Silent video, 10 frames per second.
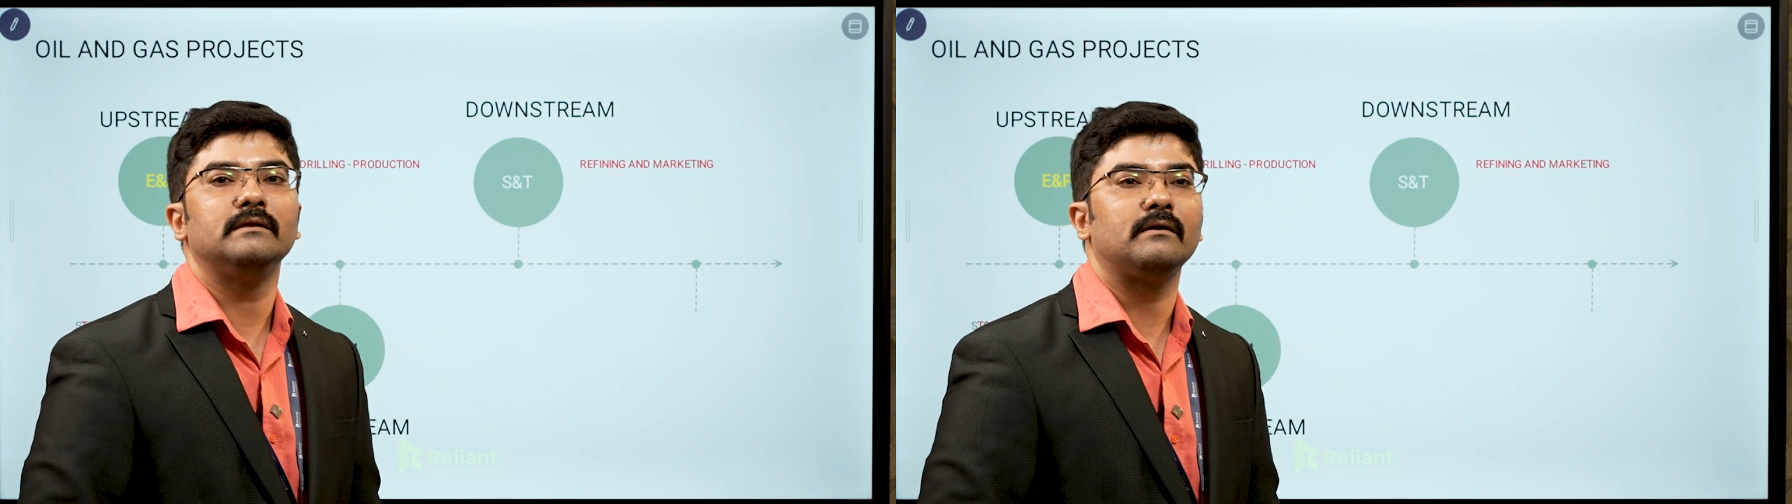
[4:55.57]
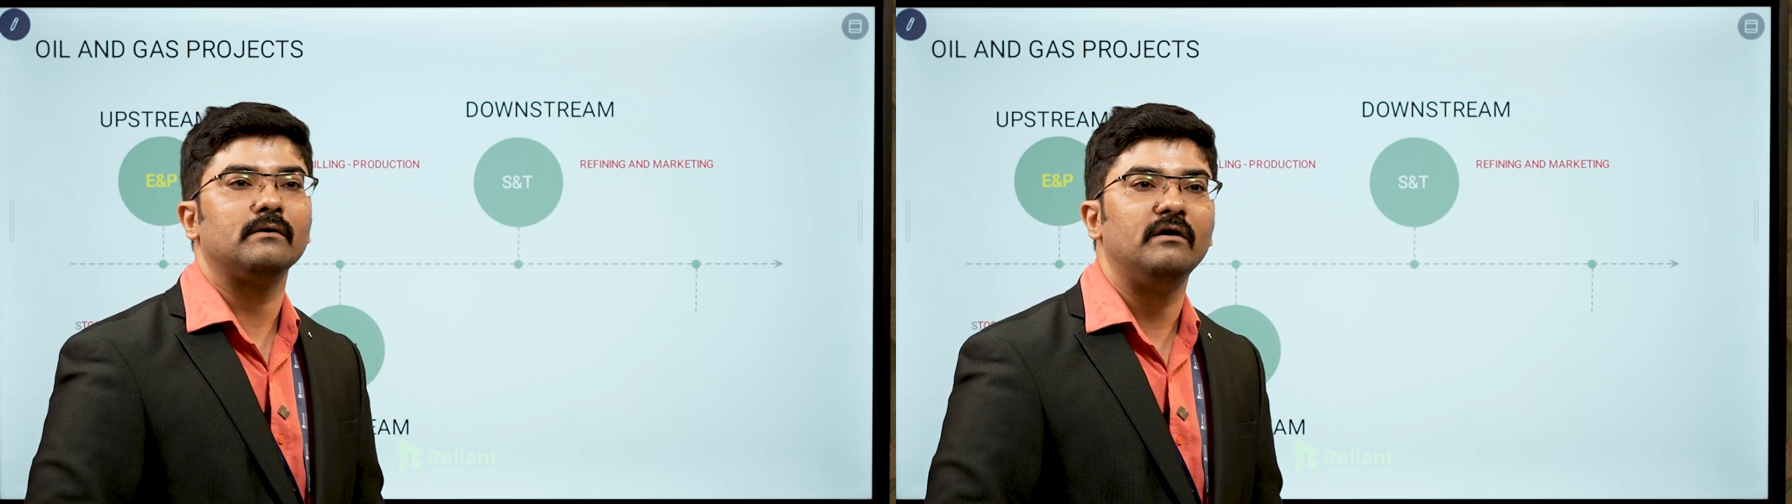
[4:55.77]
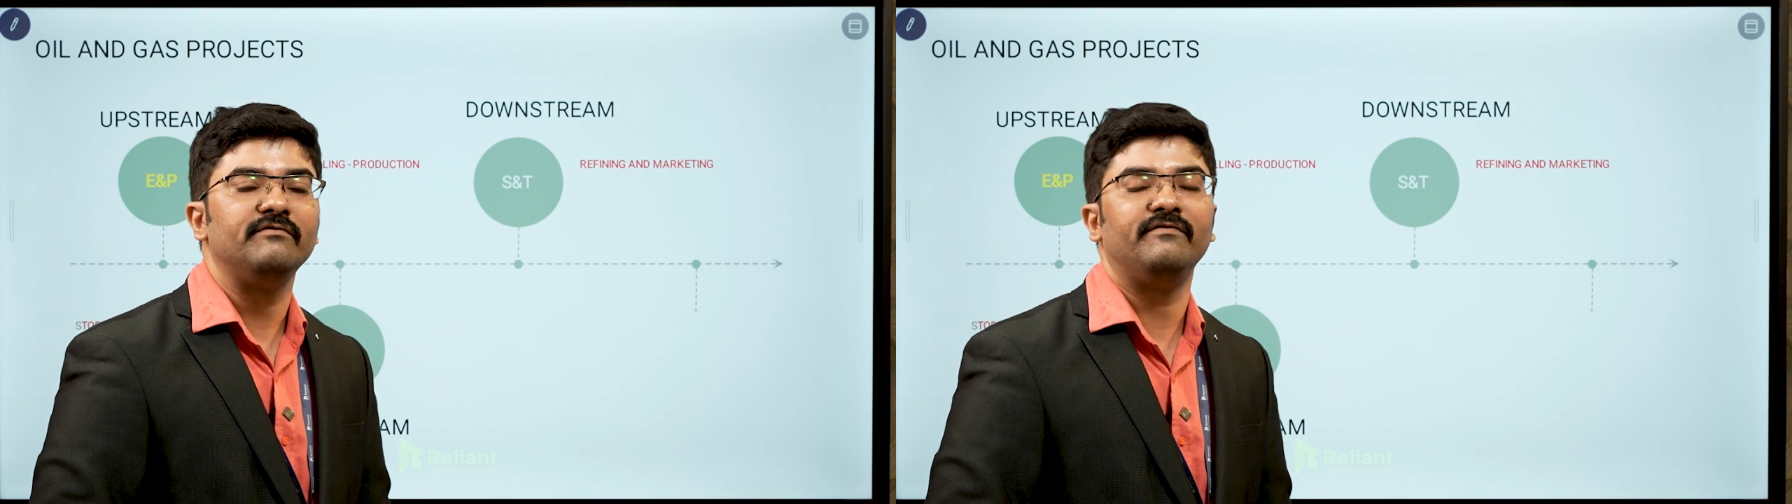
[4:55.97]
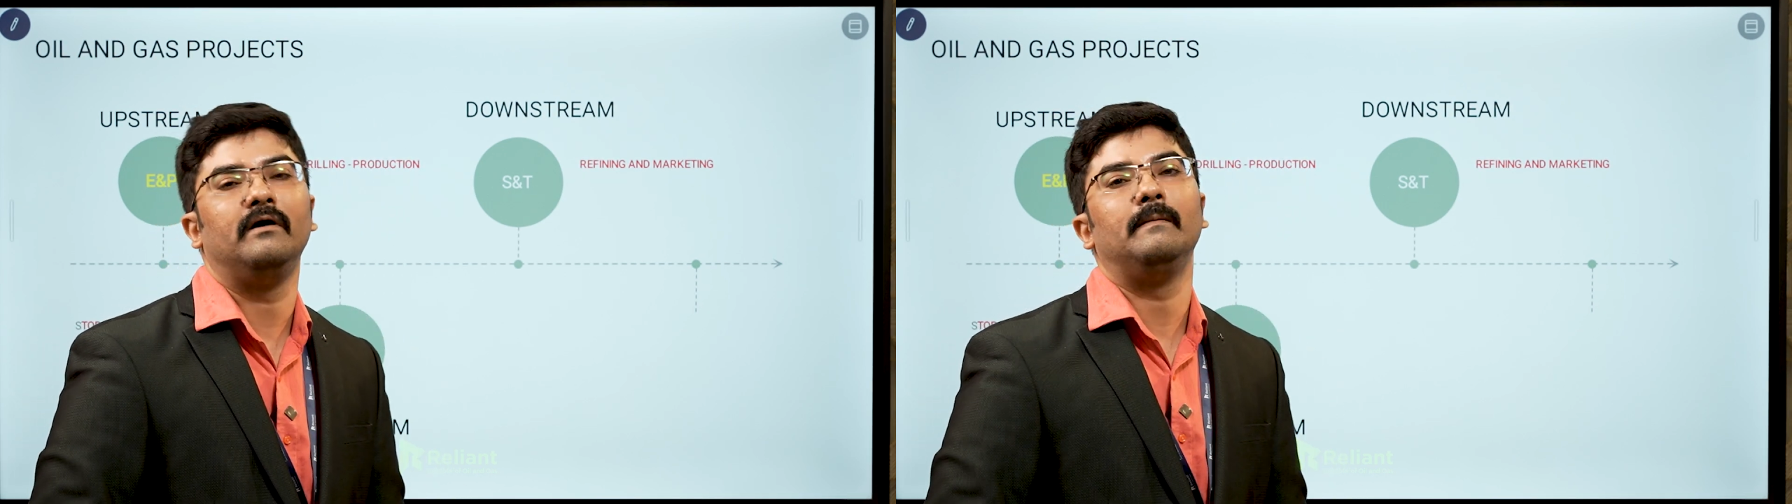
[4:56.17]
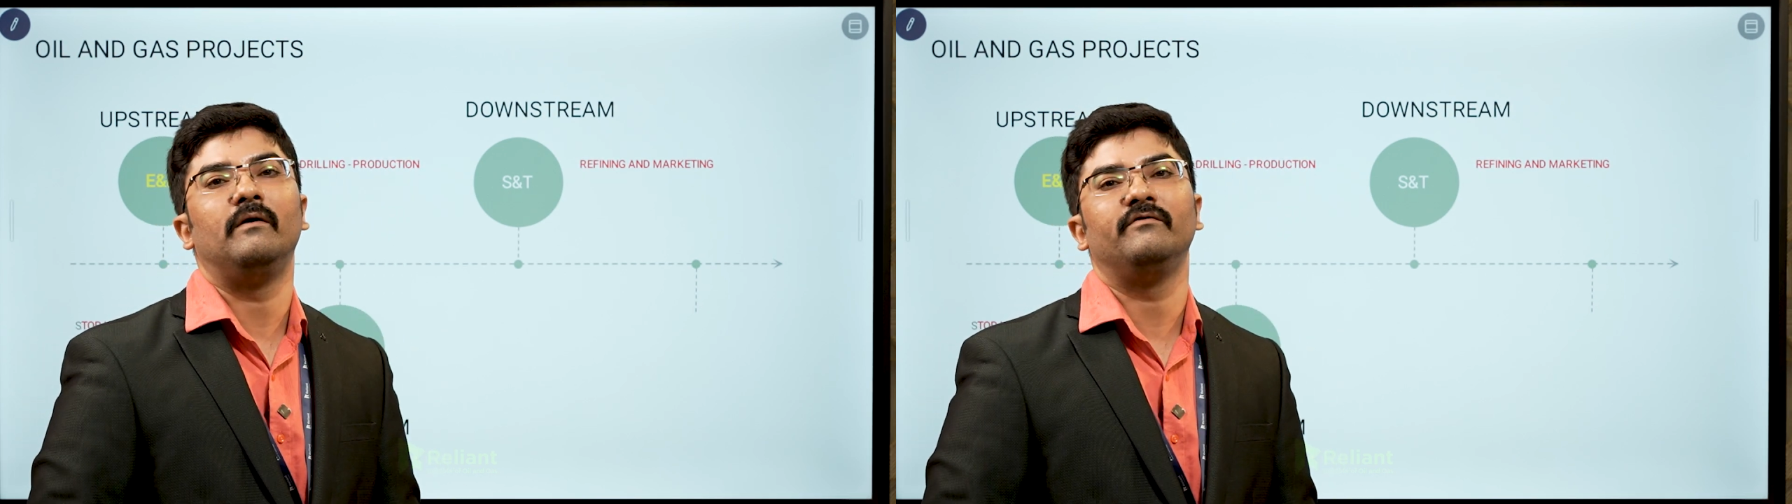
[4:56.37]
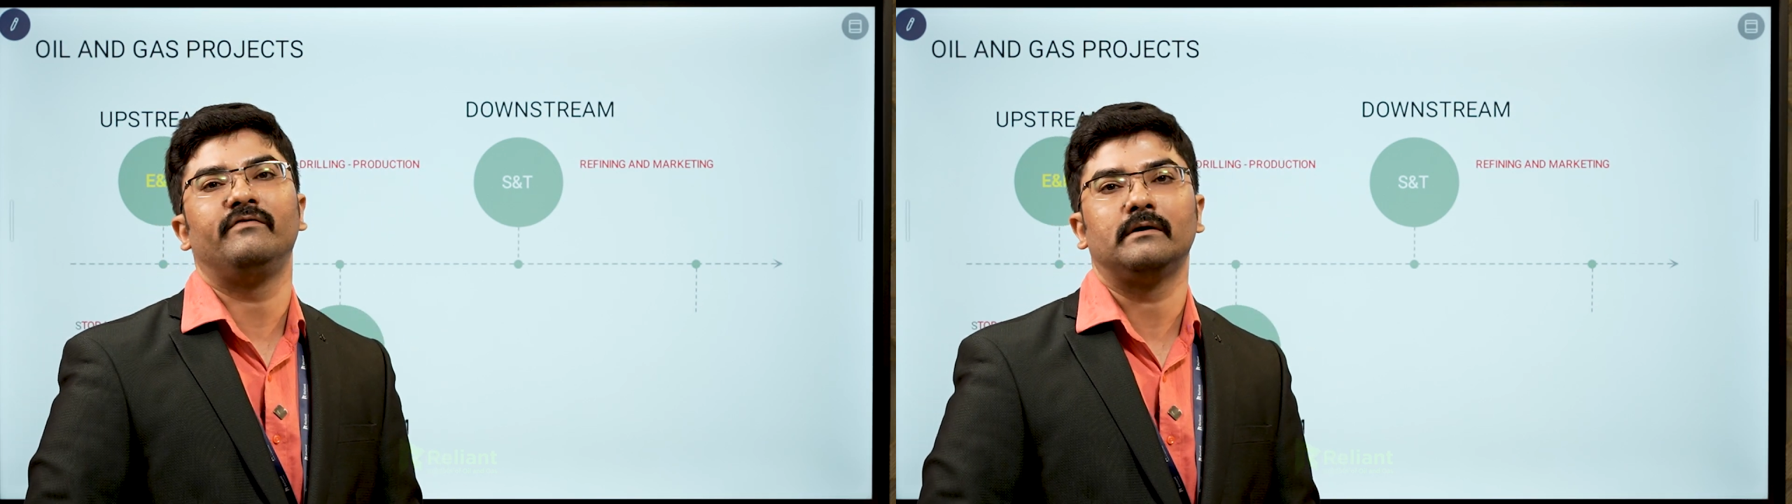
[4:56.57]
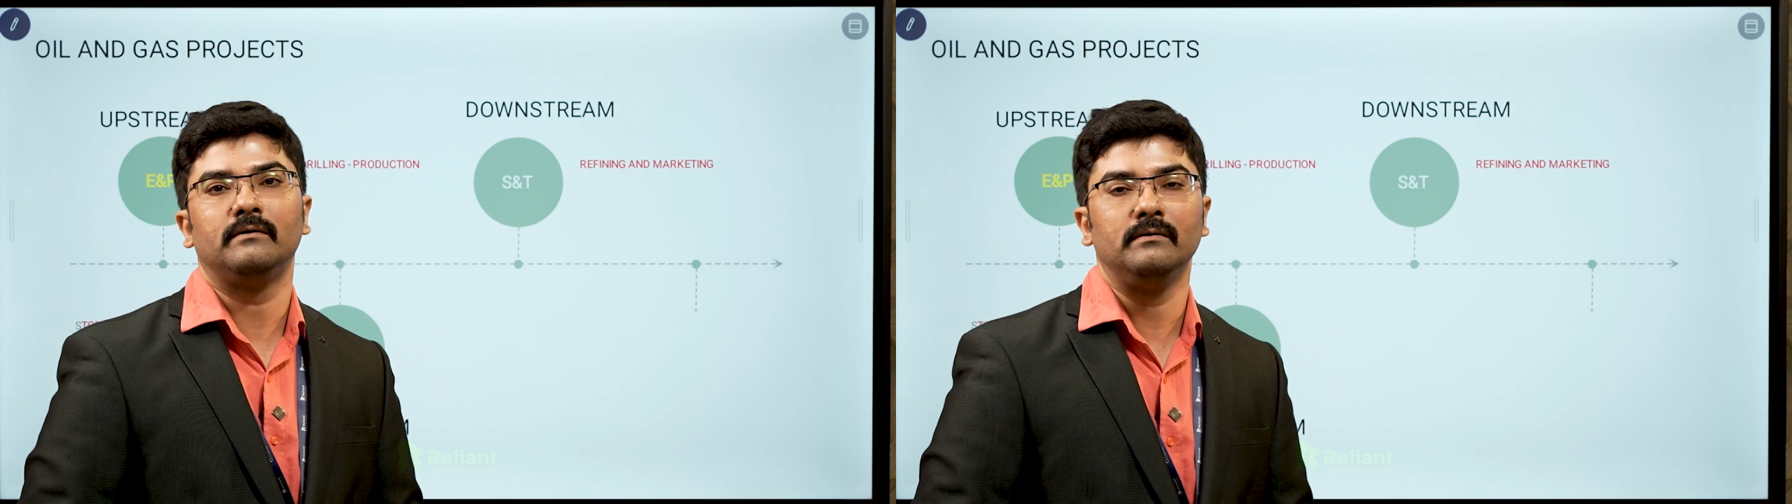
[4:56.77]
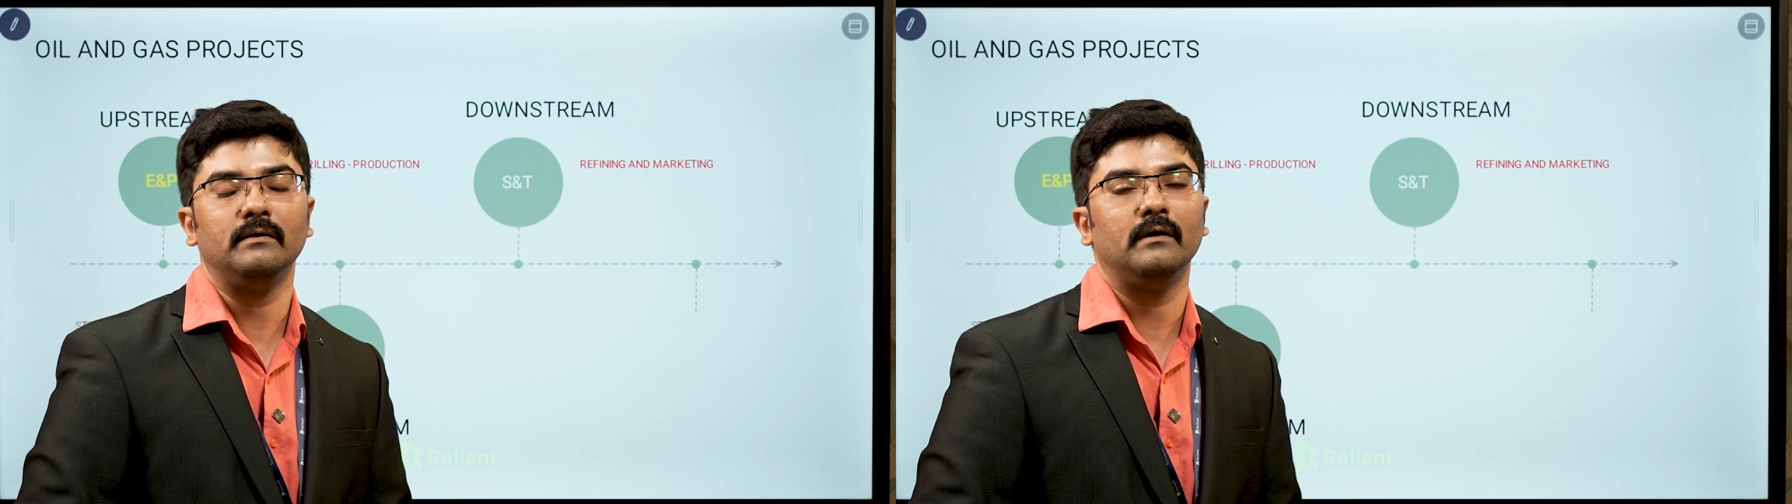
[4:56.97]
the raw form of a
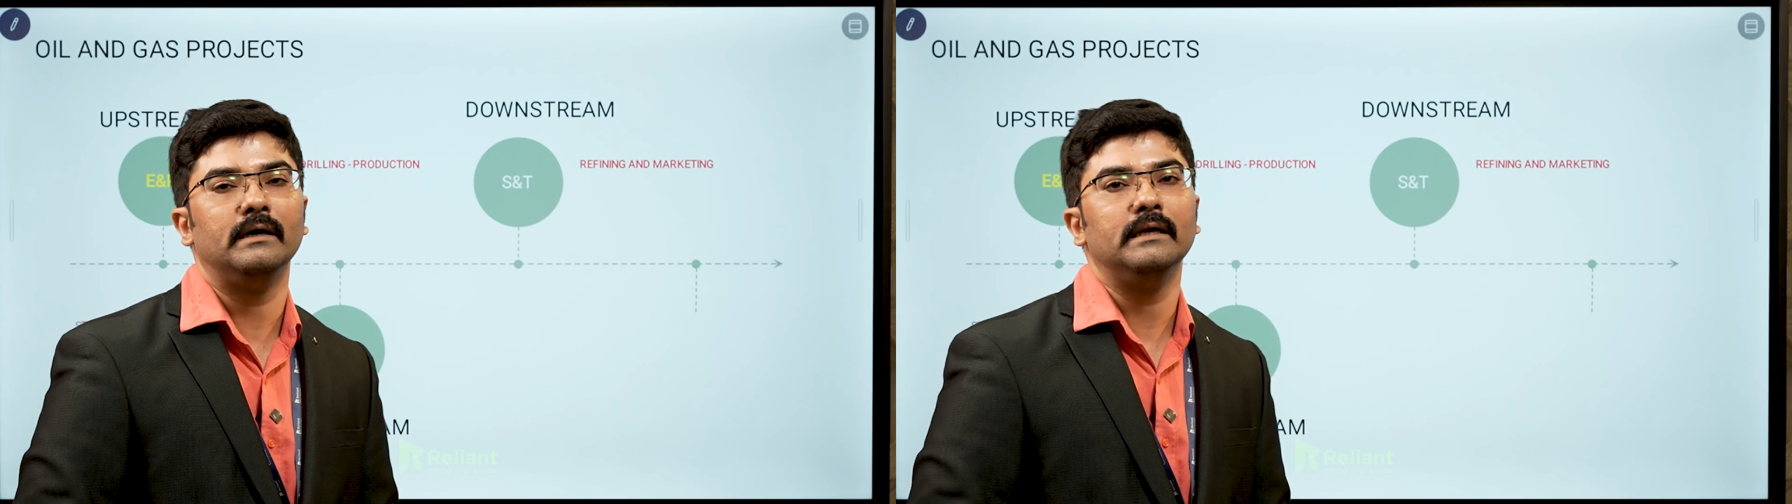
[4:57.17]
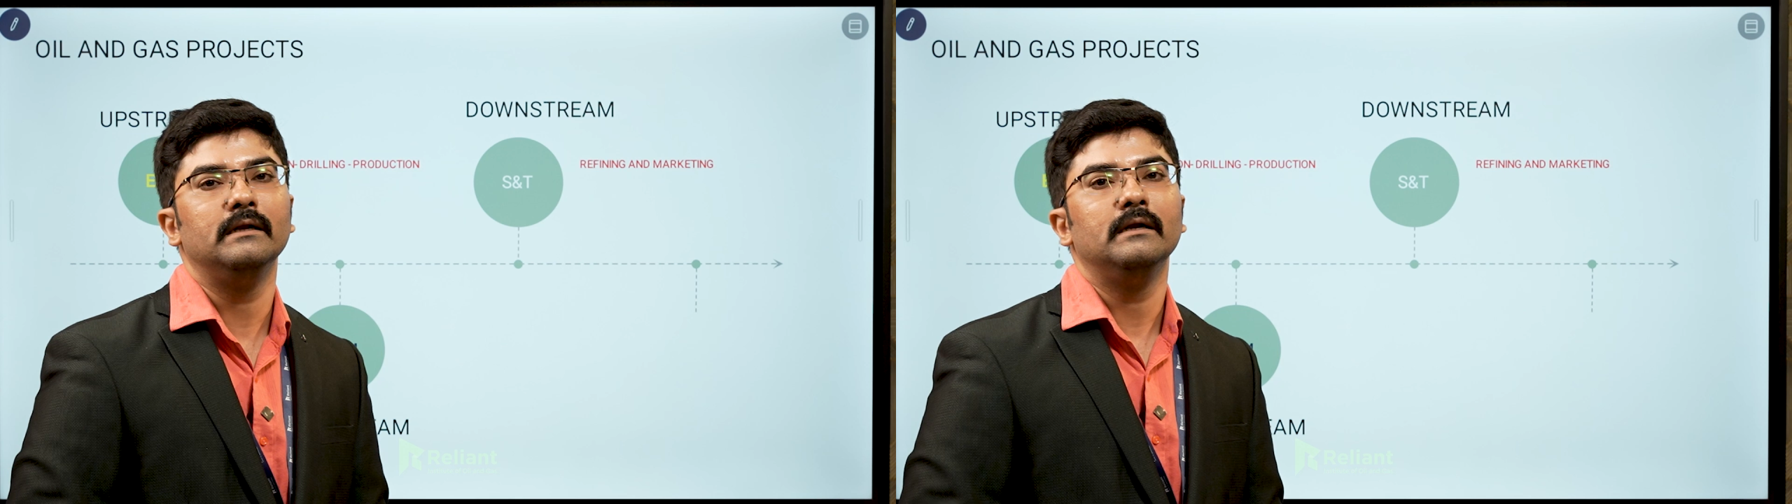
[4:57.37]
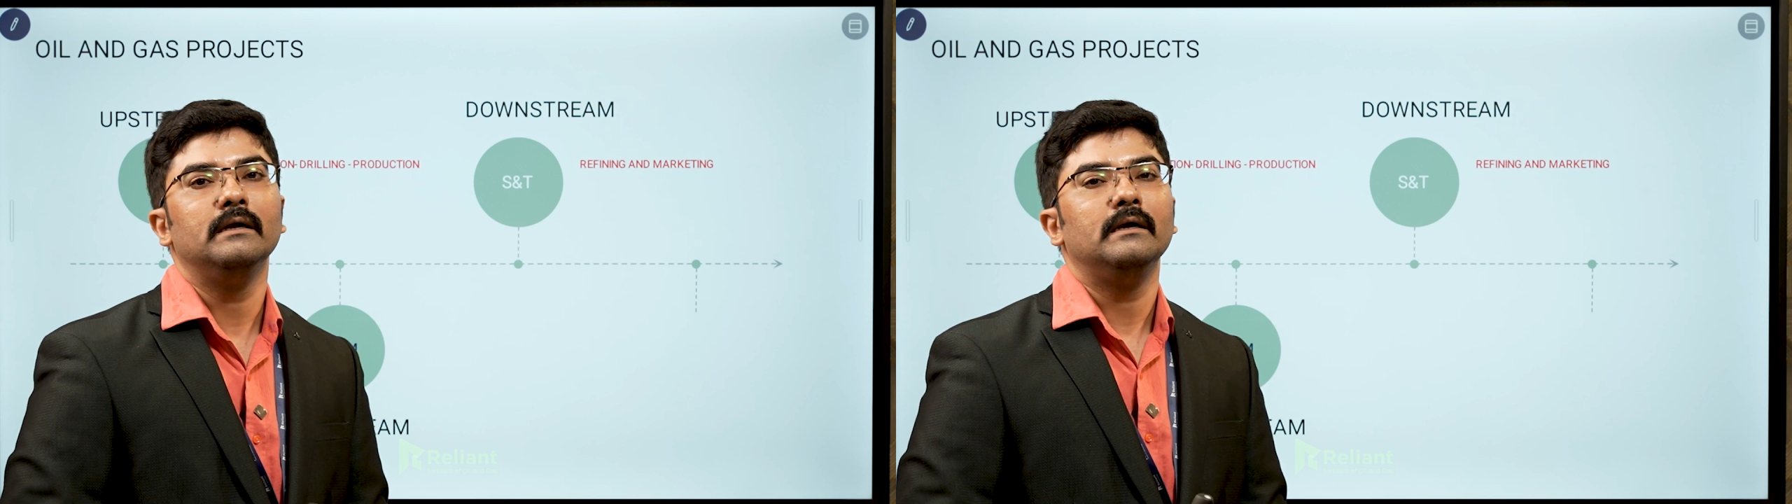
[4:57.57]
crude oil